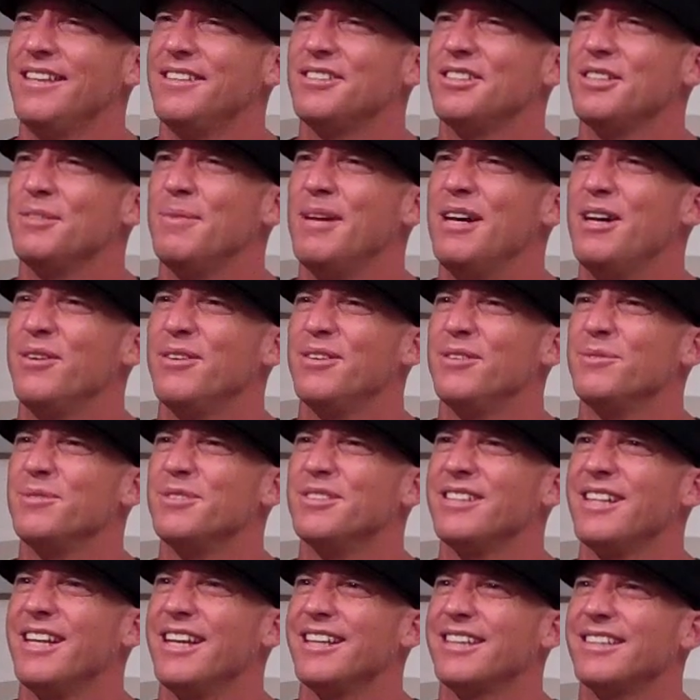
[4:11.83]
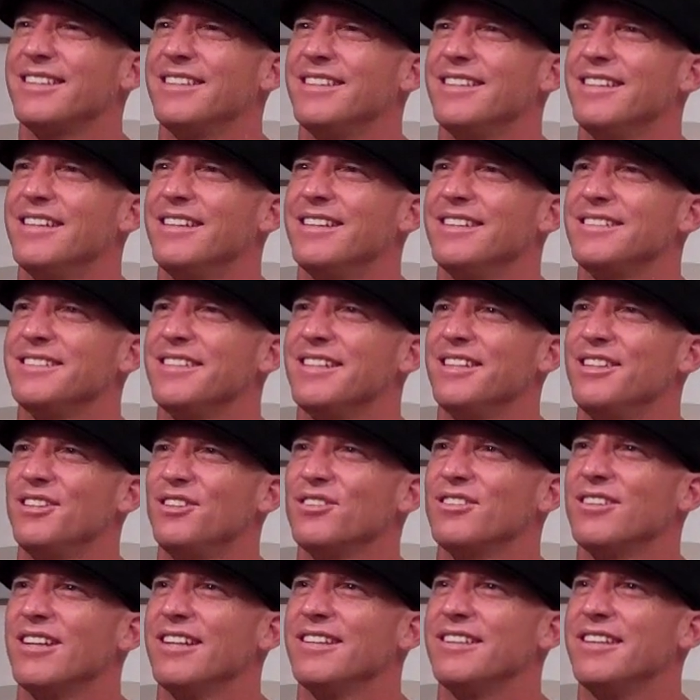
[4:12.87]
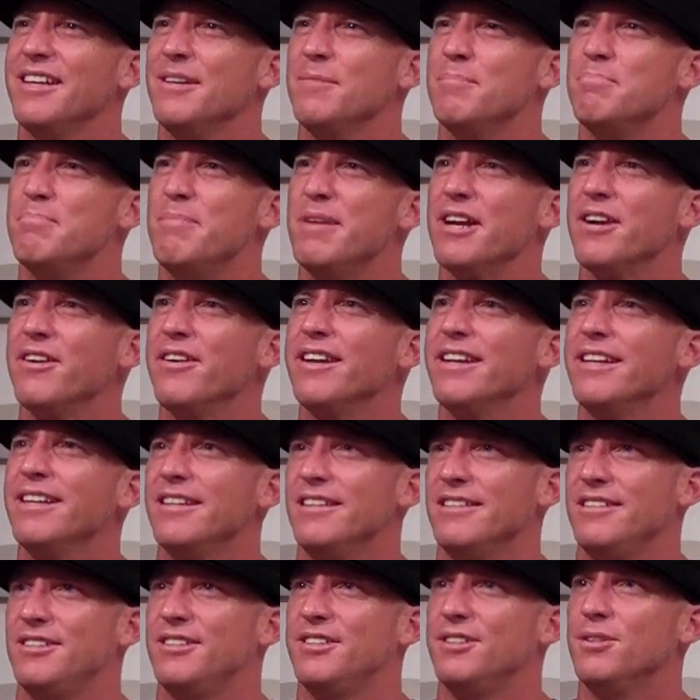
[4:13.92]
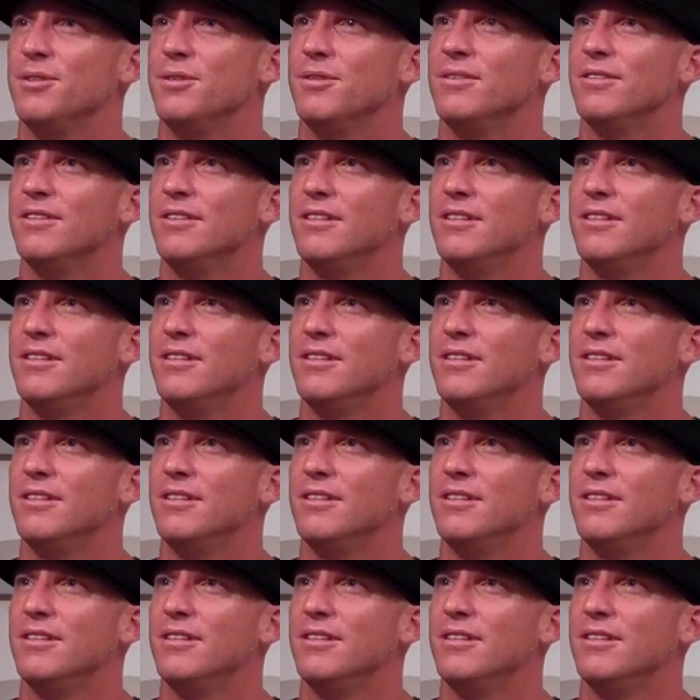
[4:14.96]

And somehow it was like looked like they buried it too.